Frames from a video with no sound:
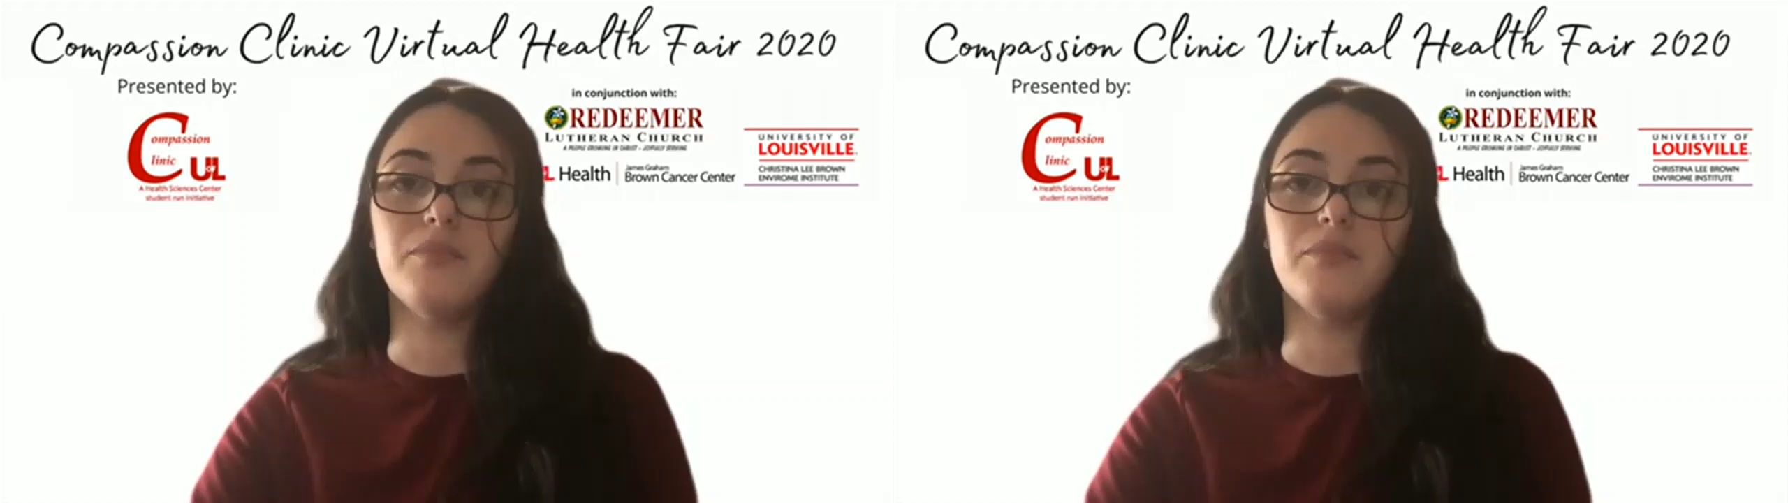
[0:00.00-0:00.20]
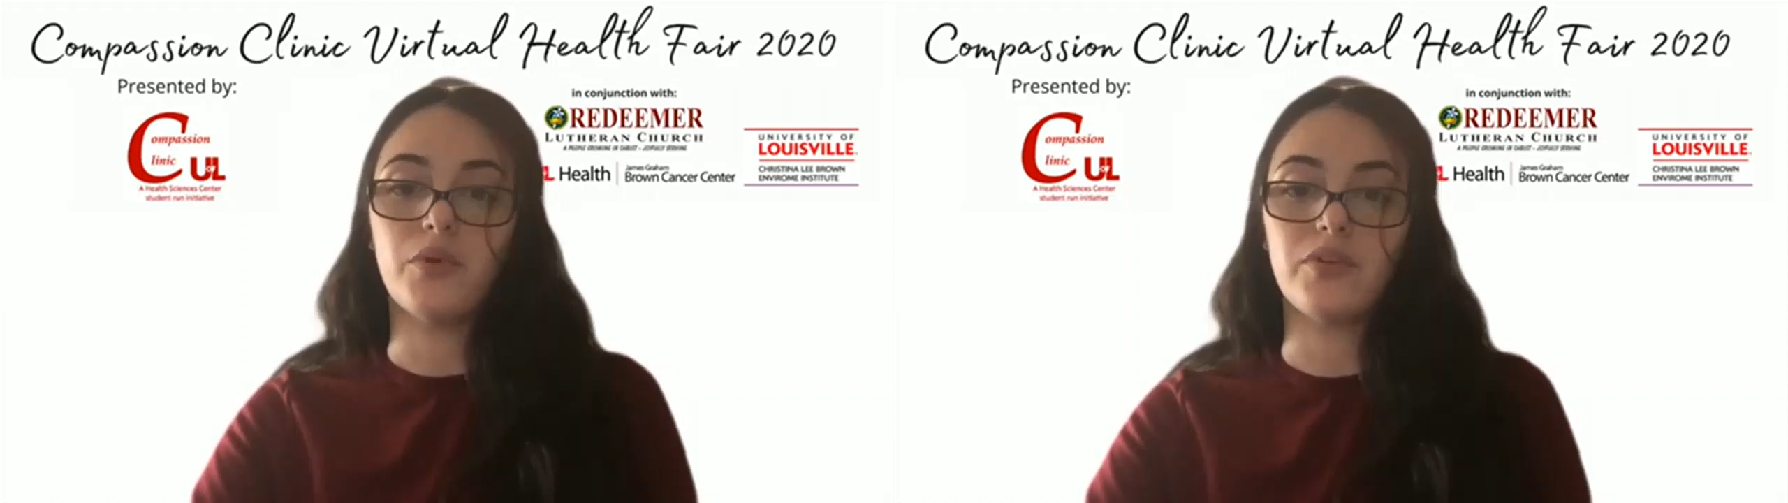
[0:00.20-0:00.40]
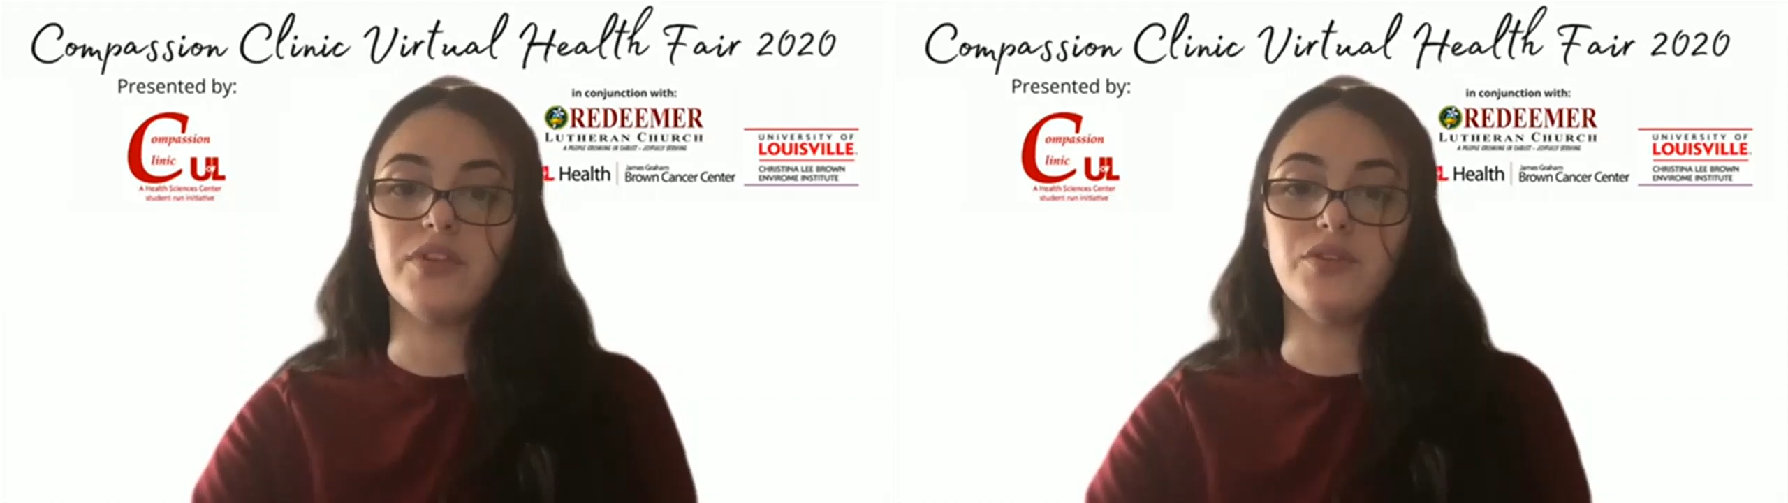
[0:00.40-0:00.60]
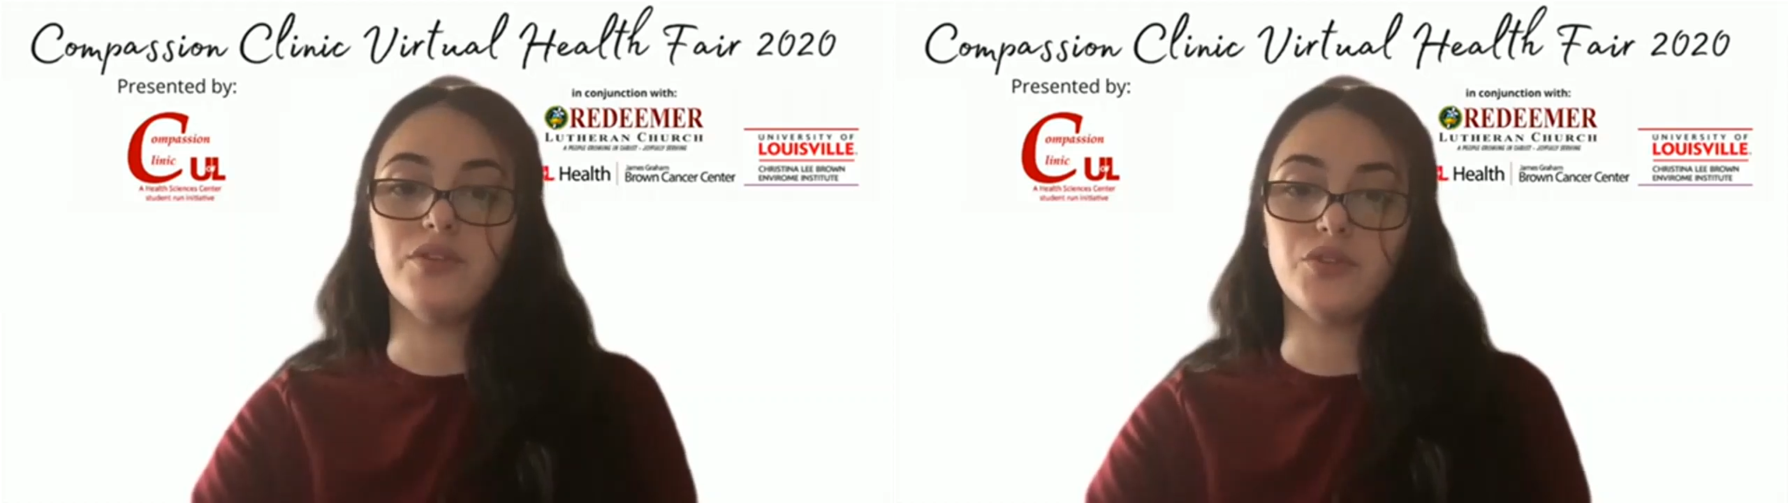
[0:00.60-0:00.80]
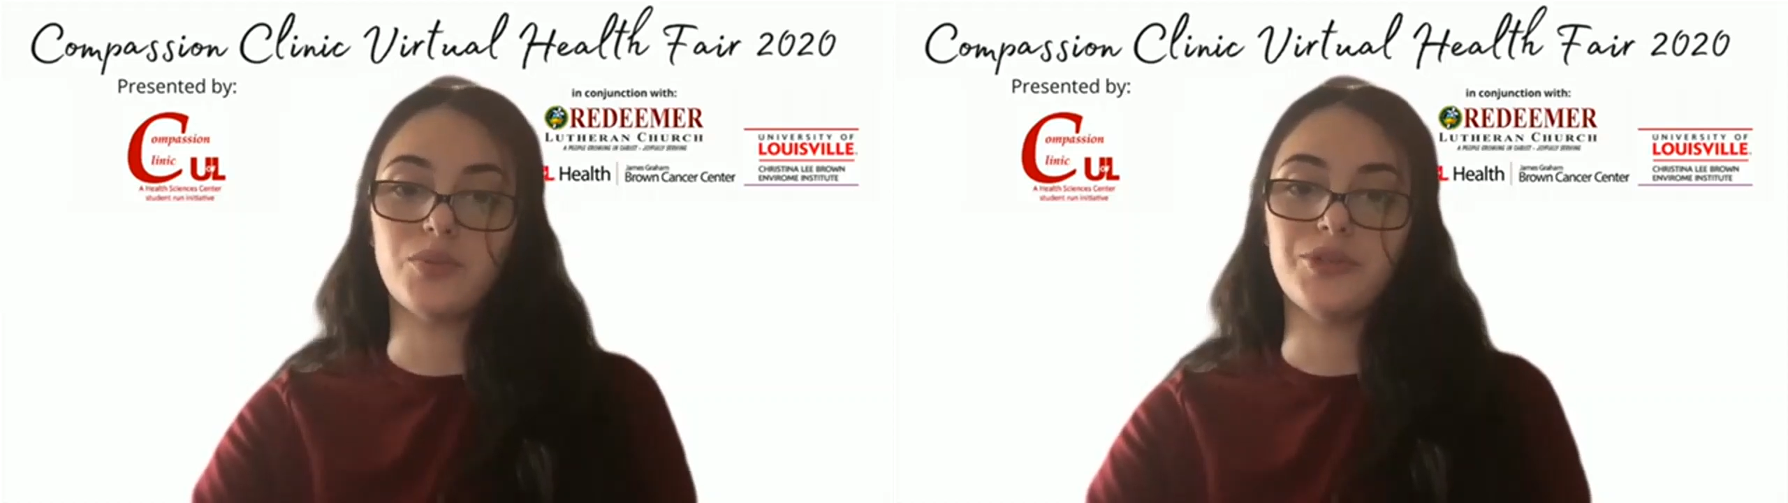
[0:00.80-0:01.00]
more than
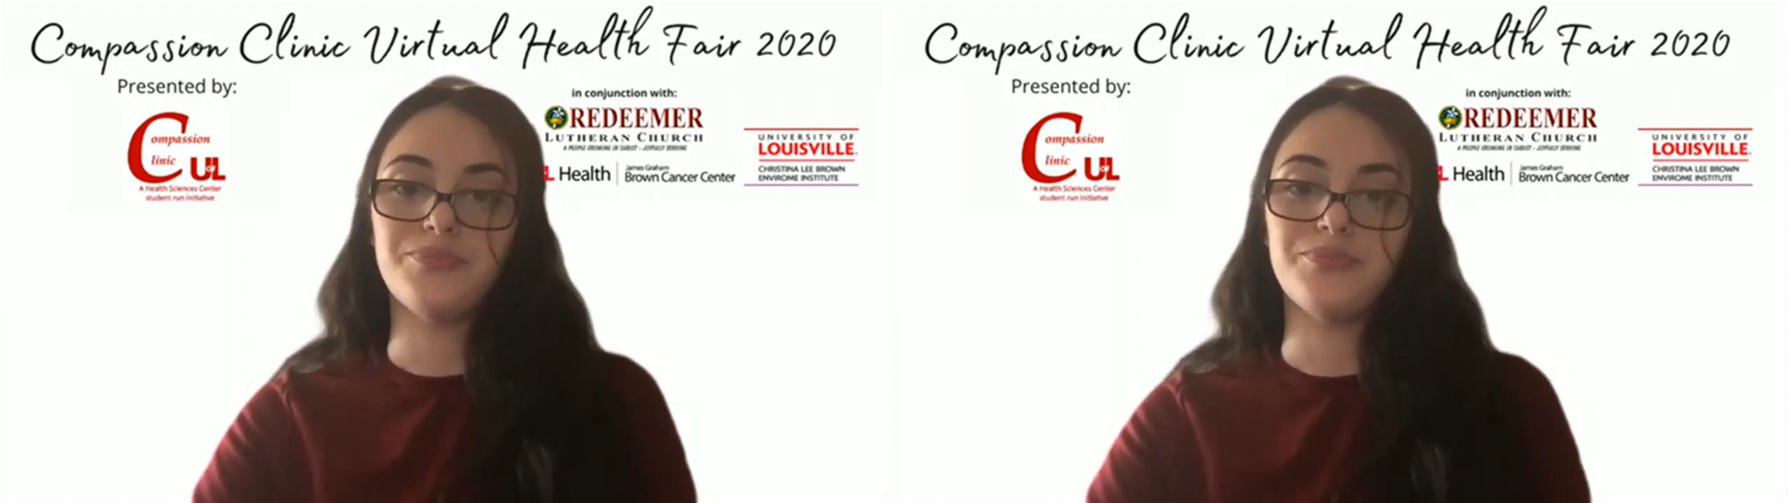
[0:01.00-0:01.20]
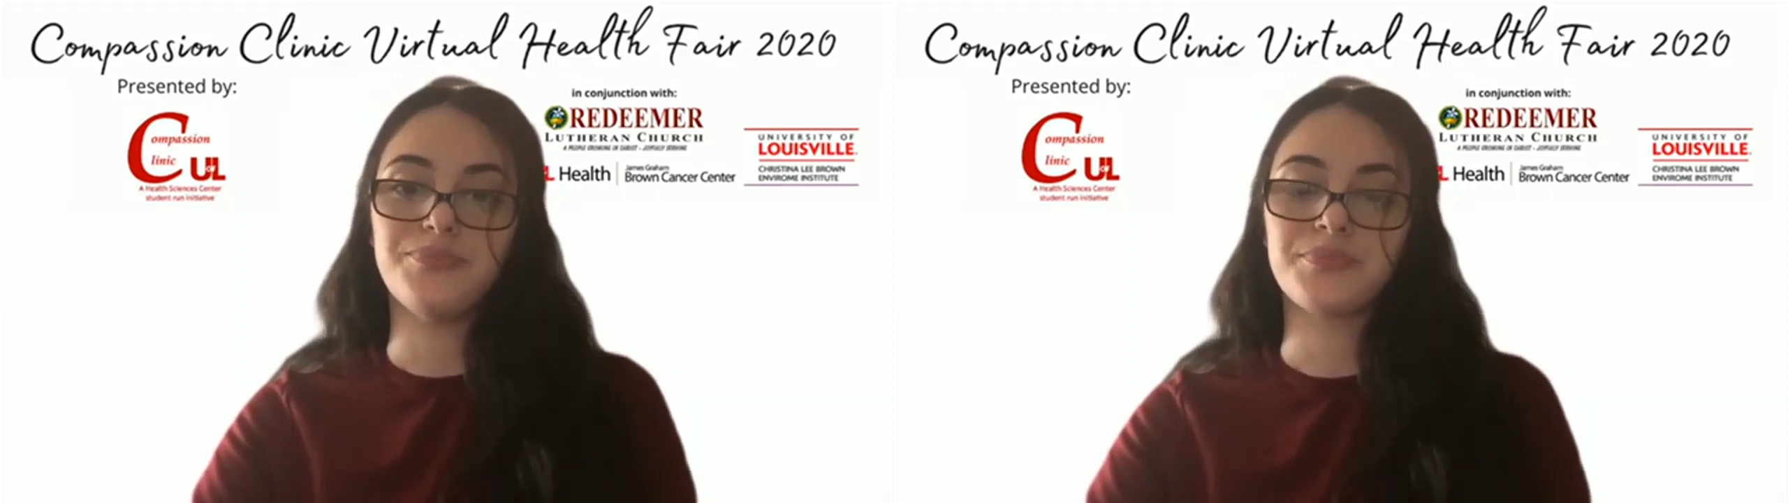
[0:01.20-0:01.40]
usual.